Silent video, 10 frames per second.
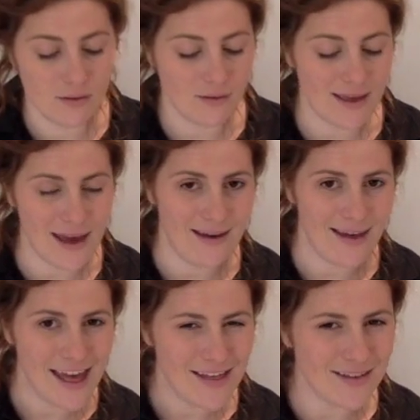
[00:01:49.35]
Okay,
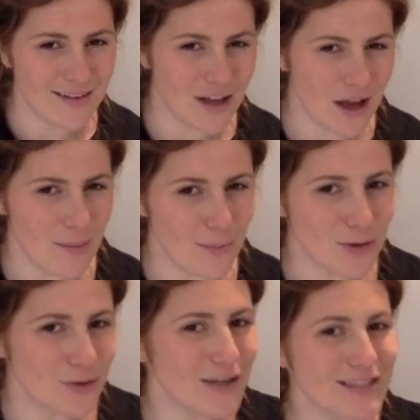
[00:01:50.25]
these are going to get
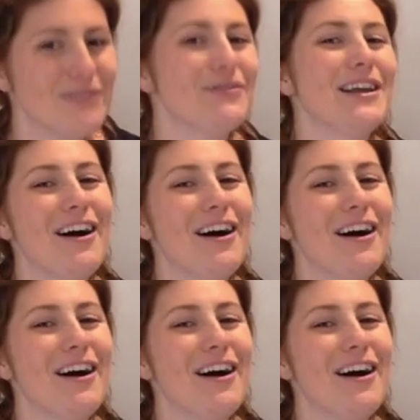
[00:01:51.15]
progressively